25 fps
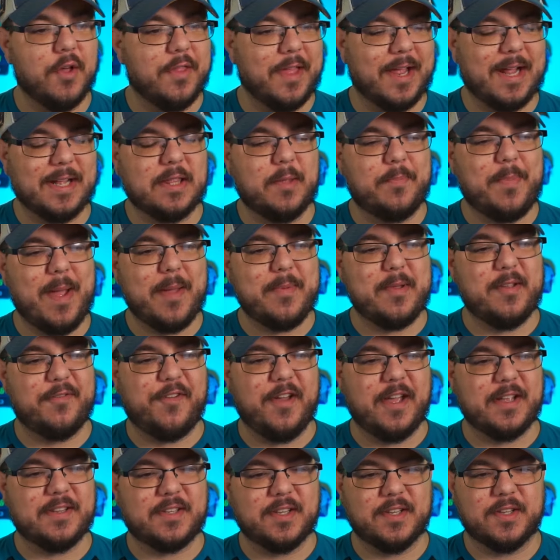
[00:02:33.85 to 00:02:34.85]
they got the baby
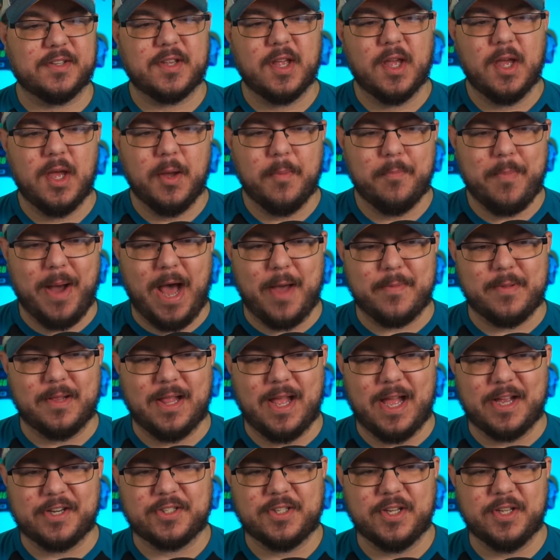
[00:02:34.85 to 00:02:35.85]
faces, Bobby
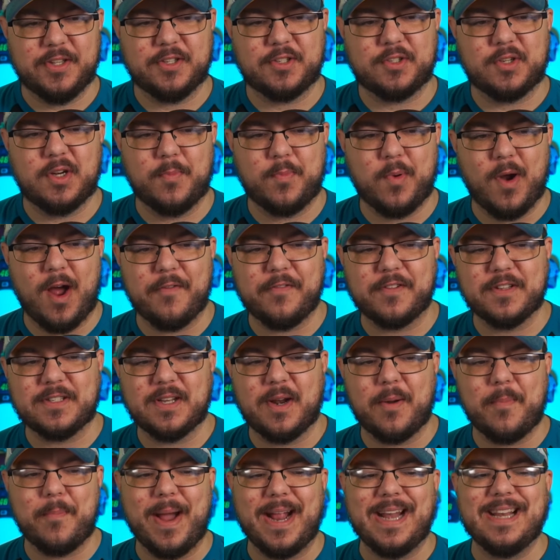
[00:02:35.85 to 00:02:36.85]
Lashley and the Street Profits at
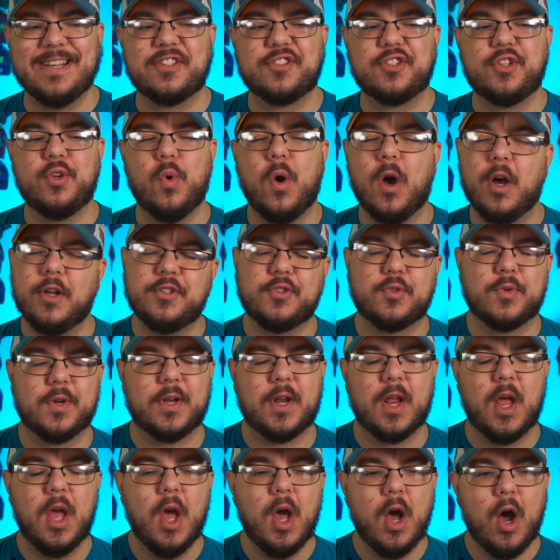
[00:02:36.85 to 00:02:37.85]
a minus
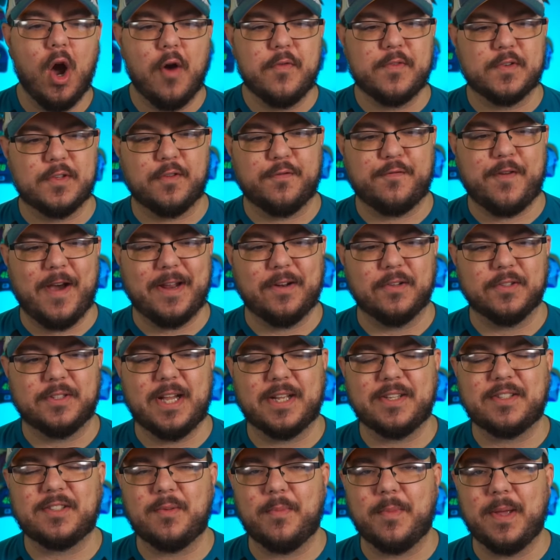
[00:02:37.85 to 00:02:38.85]
200 over the Final
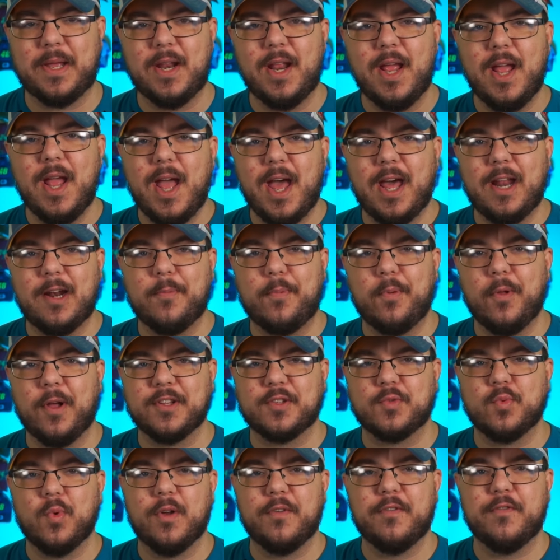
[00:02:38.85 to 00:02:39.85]
Testament at a
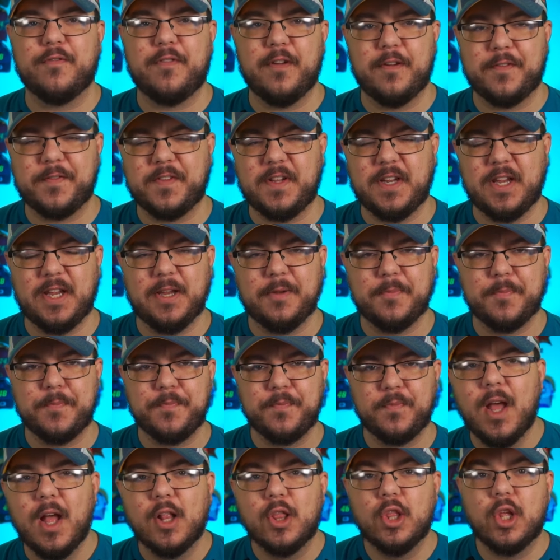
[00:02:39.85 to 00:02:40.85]
plus 150.
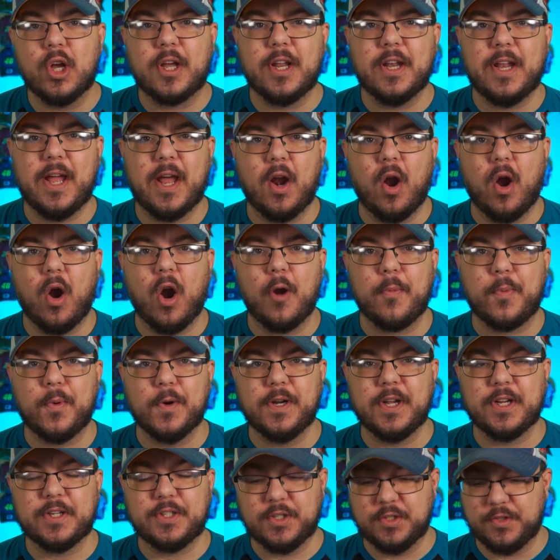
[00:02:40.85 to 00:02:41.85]
Looking at our
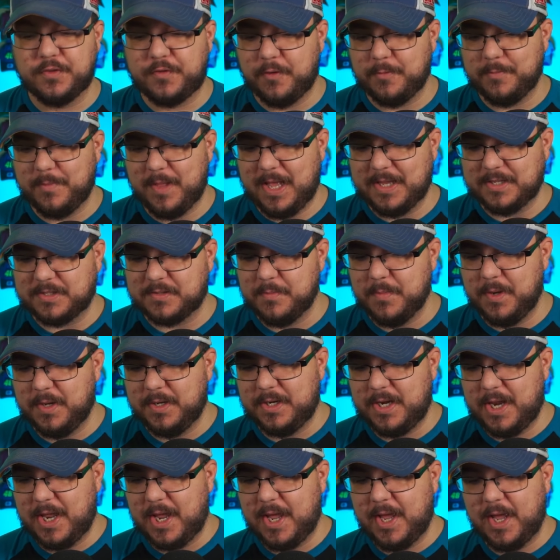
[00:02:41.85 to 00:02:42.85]
predictions from last
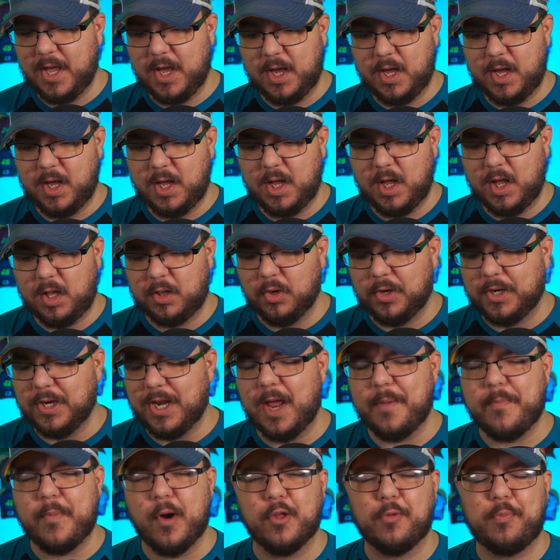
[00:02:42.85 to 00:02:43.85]
Monday, uh, Luke and
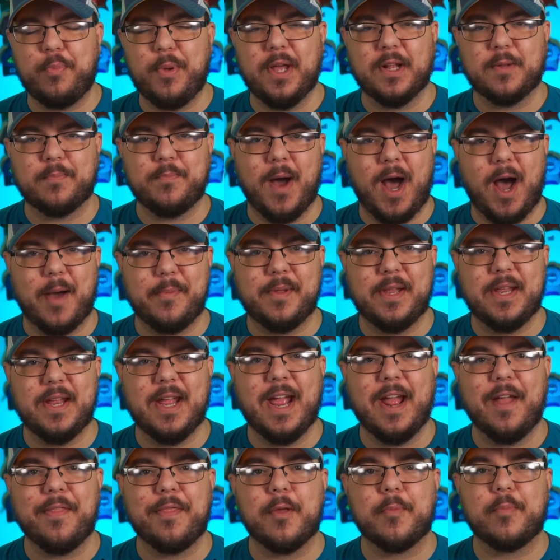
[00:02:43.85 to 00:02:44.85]
I both picked Bobby
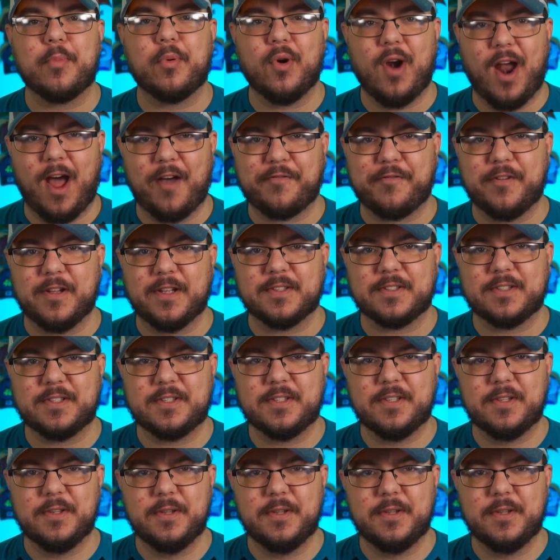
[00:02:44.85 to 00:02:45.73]
and the Profits.